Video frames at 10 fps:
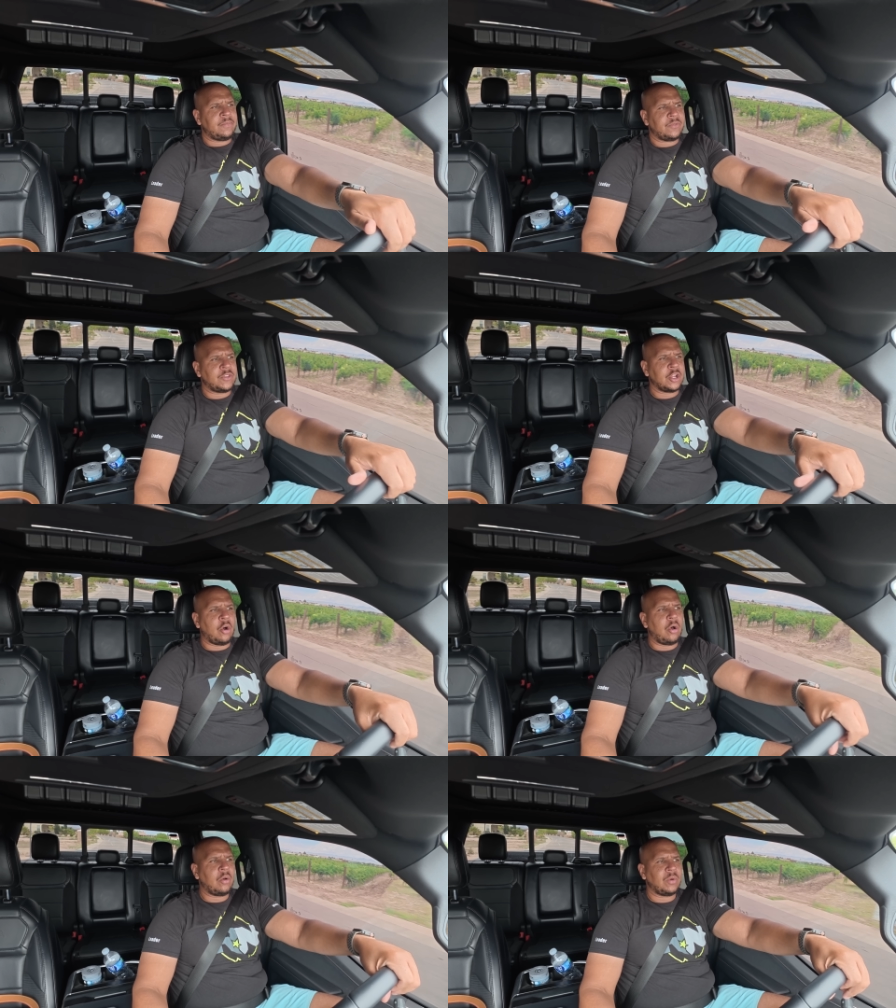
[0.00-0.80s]
The
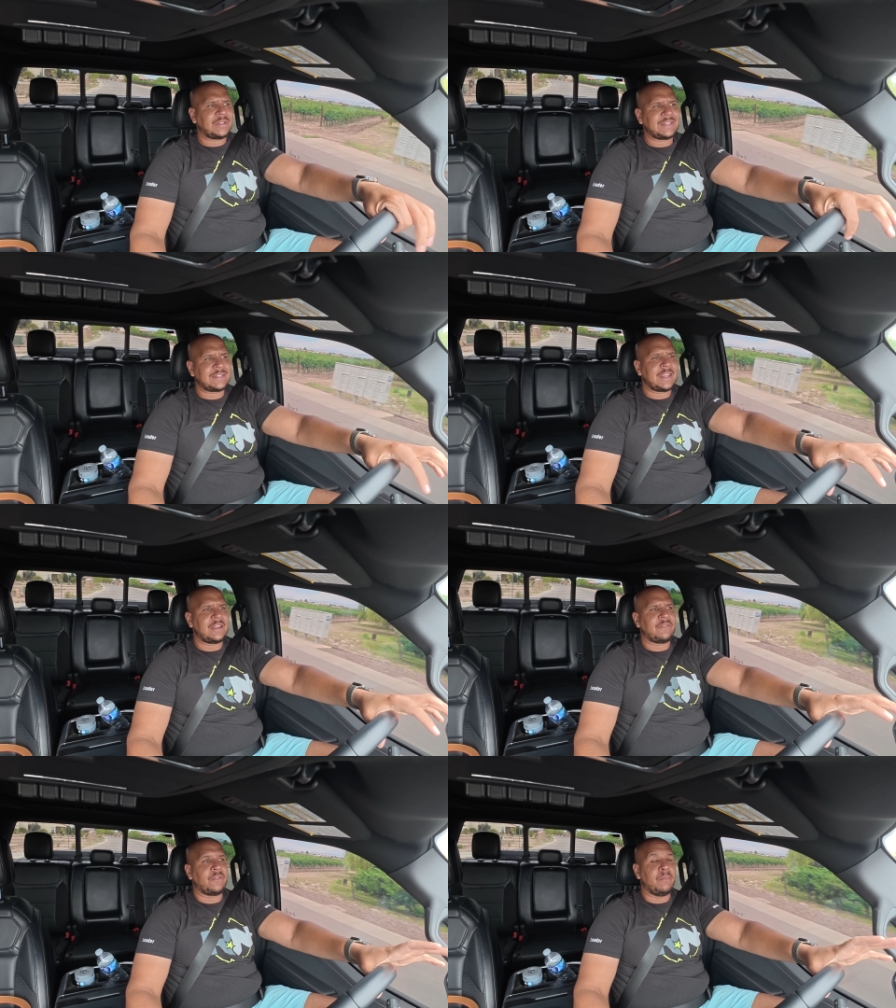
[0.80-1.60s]
goal with this
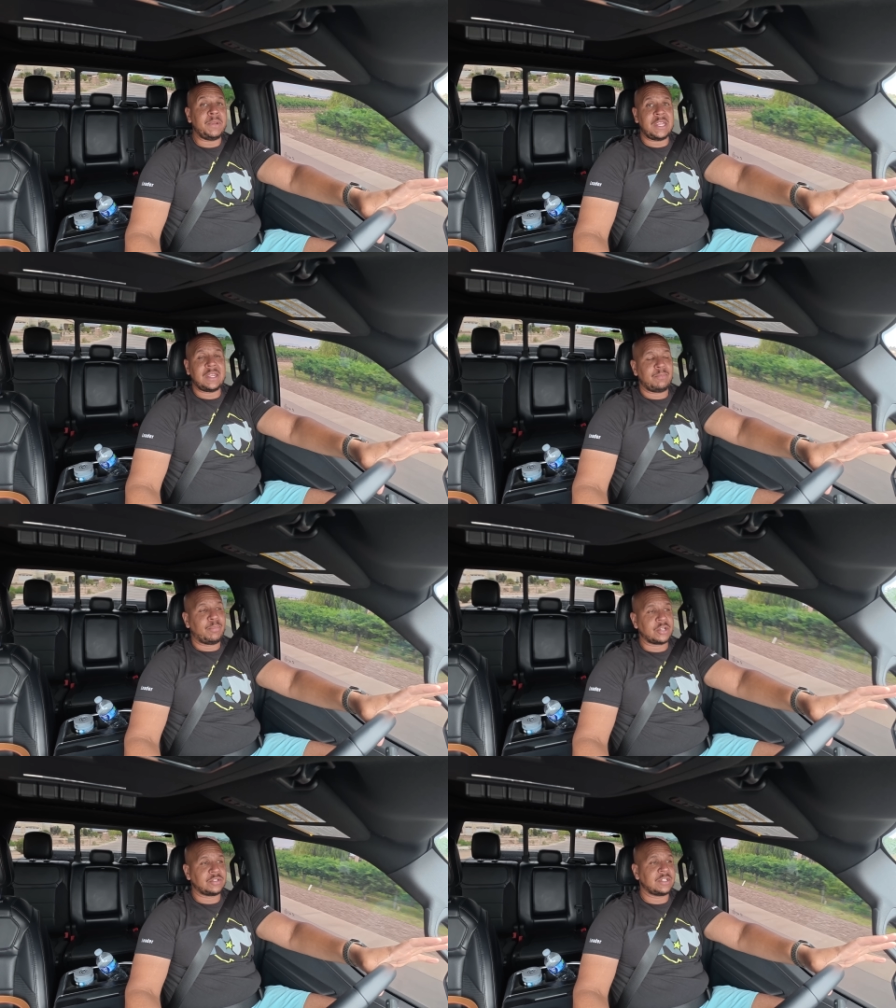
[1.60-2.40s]
kit for me
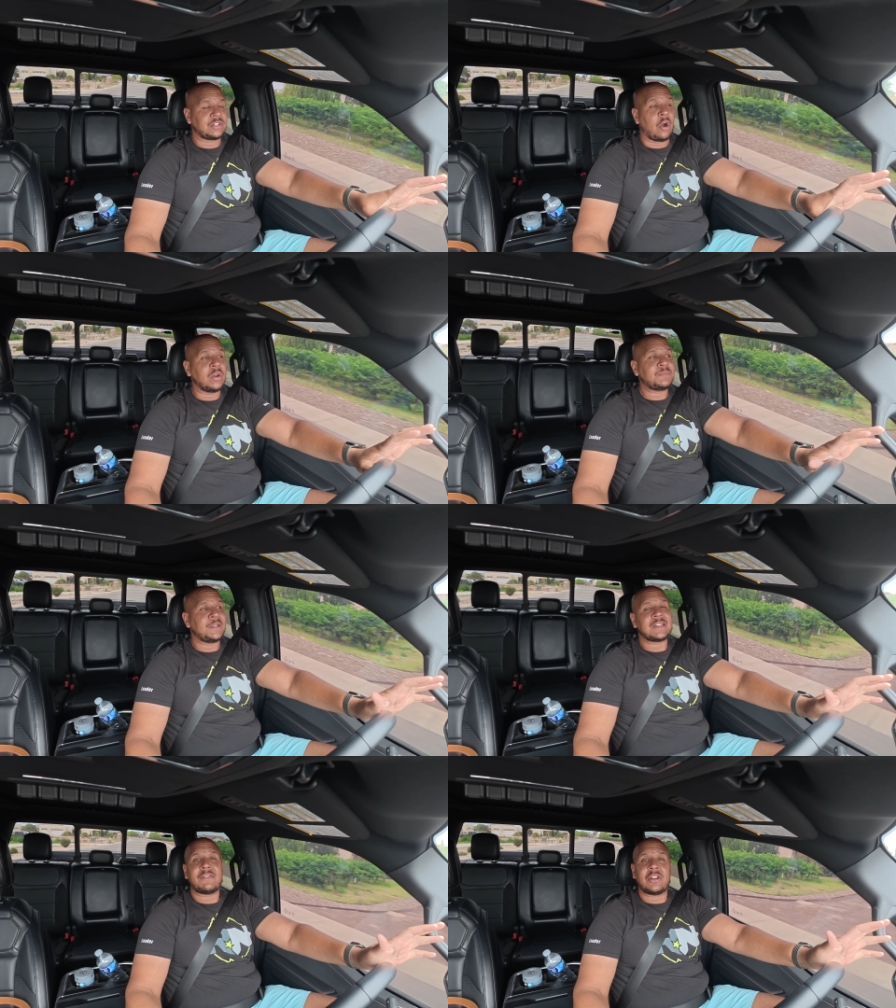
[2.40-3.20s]
personally has always been
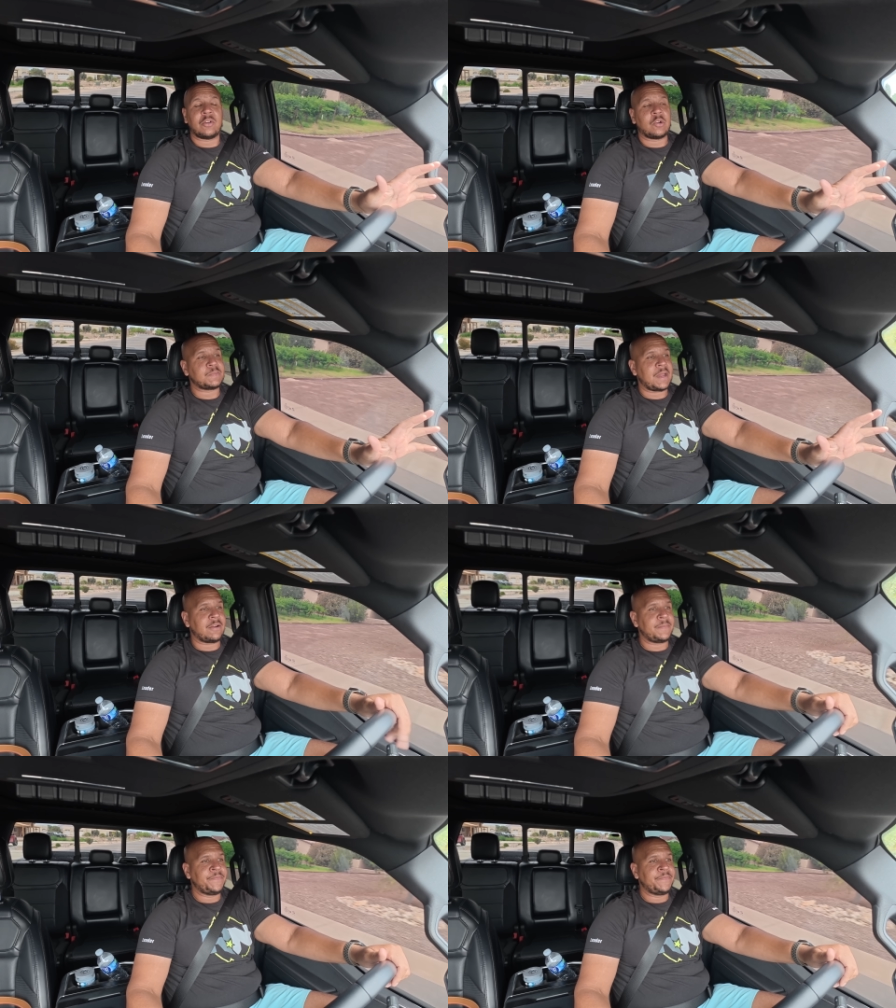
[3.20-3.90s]
700 horsepower.